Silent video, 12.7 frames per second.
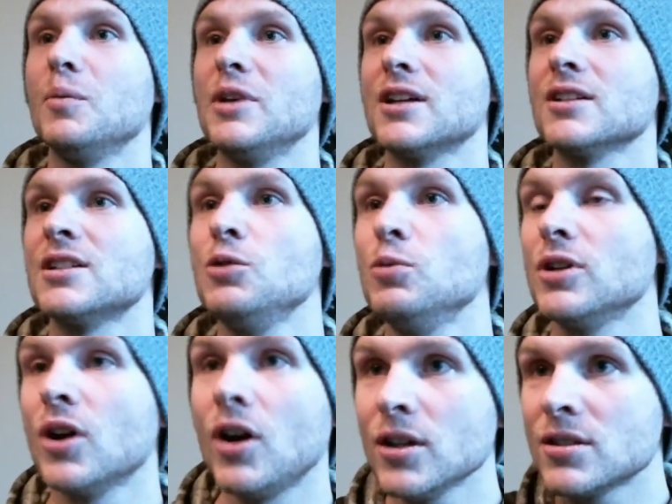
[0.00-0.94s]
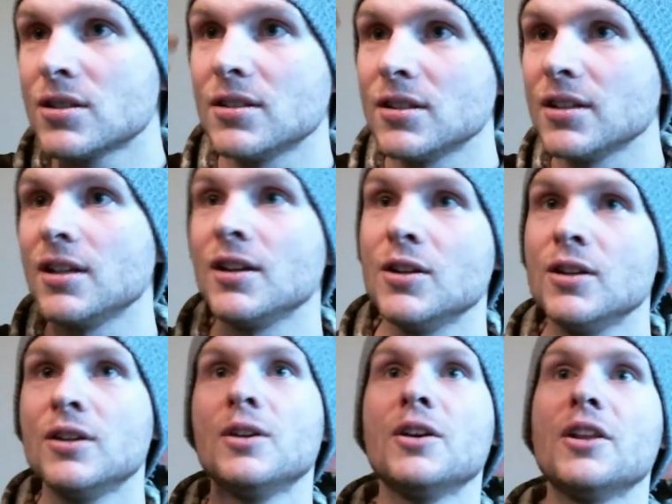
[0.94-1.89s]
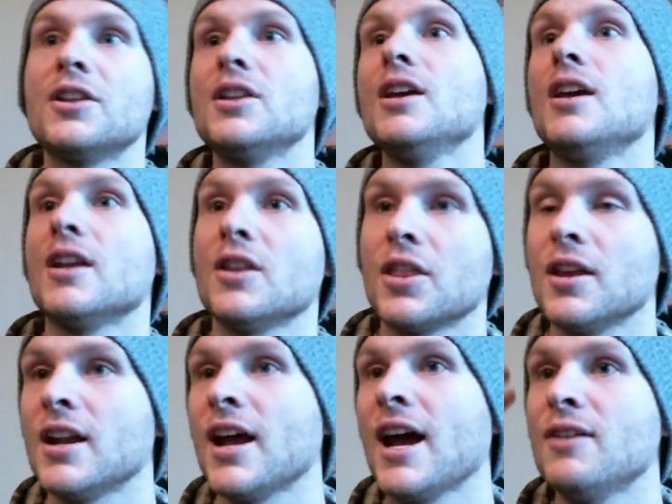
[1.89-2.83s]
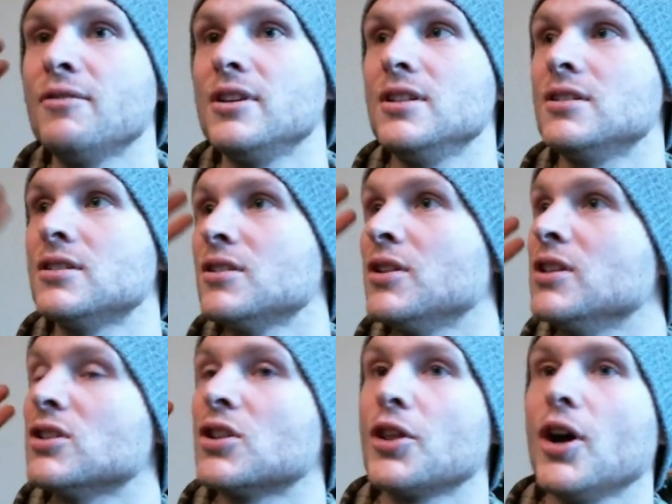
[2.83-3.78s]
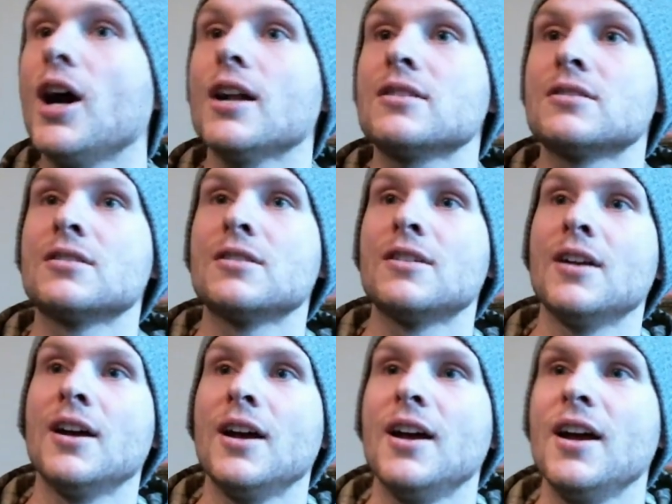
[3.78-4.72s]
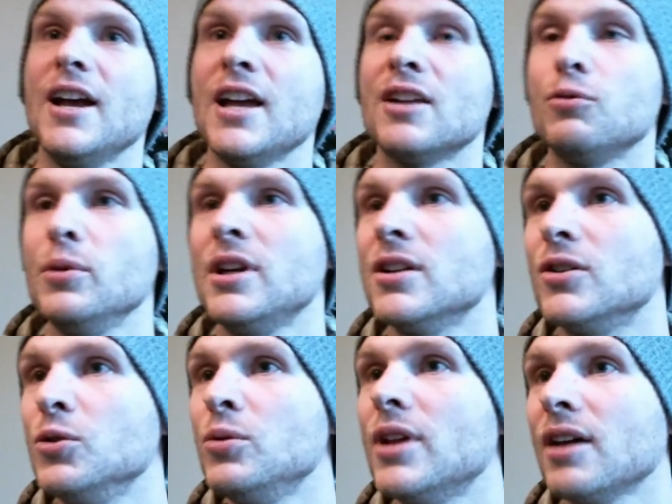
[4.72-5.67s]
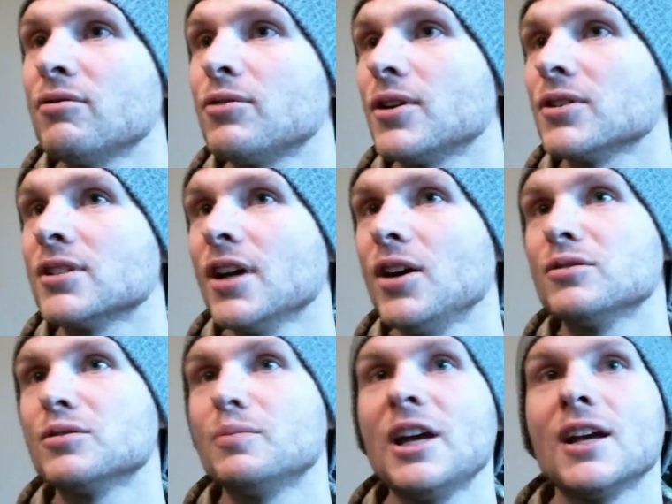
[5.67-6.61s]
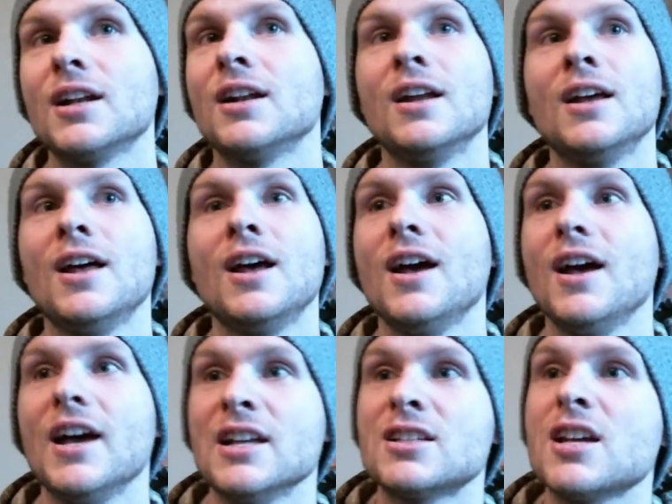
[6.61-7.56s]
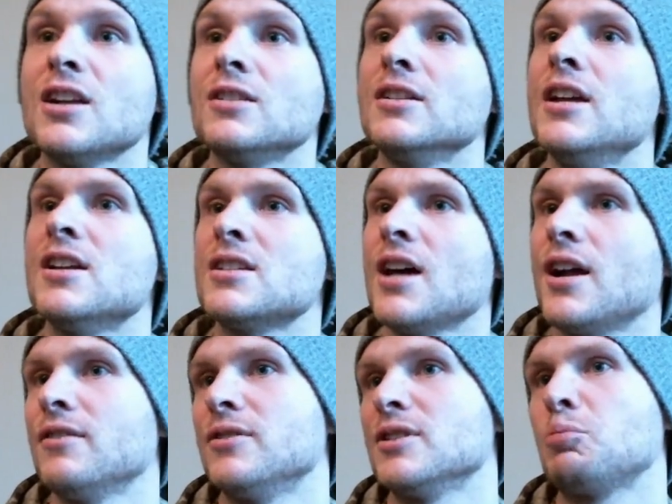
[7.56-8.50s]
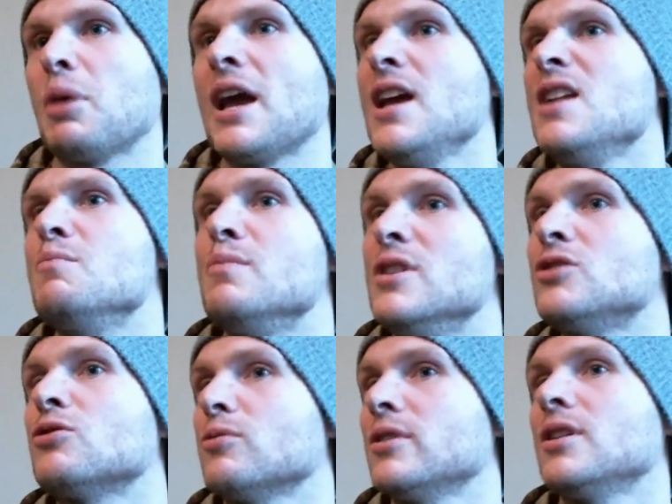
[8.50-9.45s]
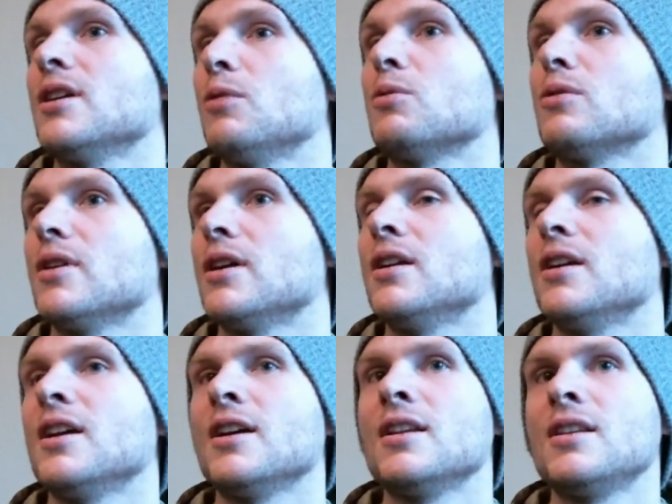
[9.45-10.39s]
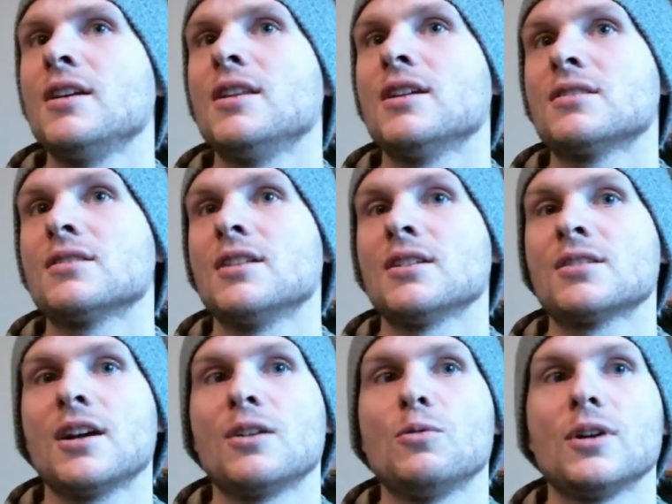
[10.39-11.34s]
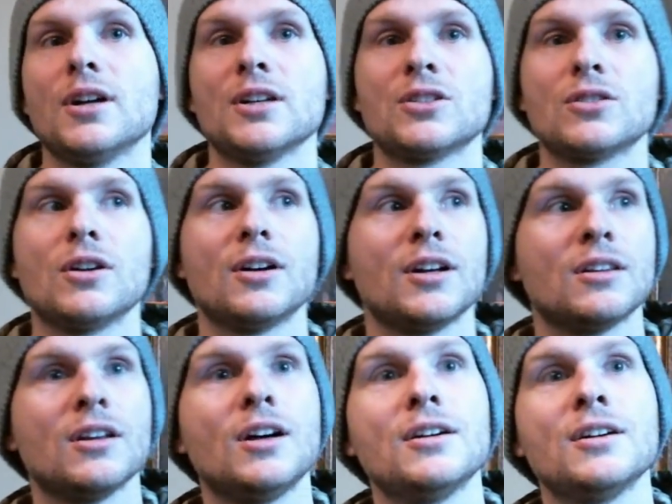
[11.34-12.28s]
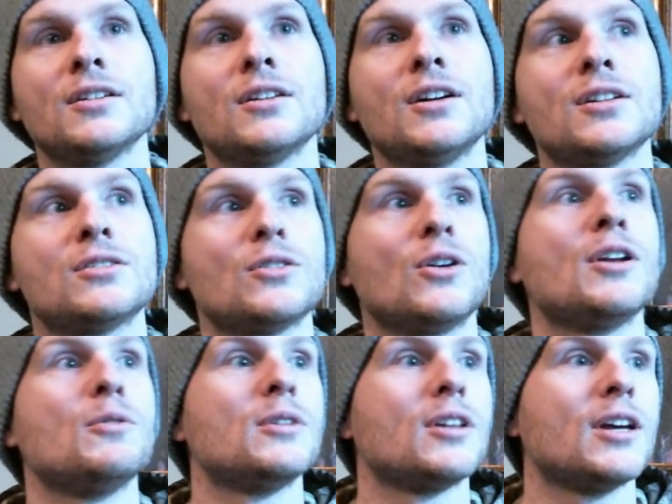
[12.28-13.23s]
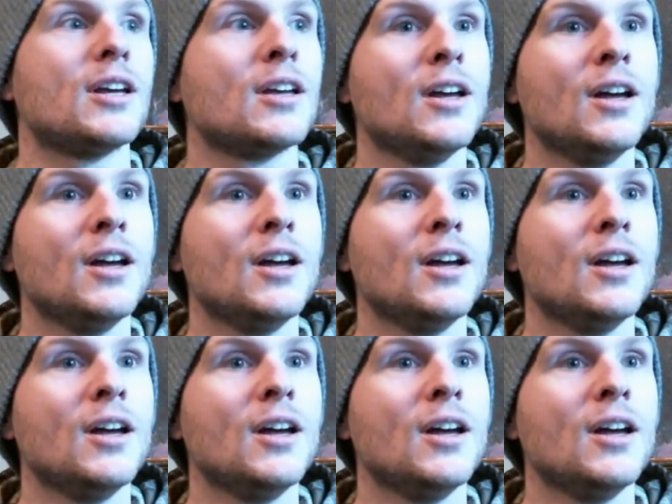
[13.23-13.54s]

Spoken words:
because he would constantly think and have these thoughts. And if we can do that for ourselves, man, it's going to lead us out of this pain and misery that we're in. And I think that's kind of where I start. I thought starting with, like,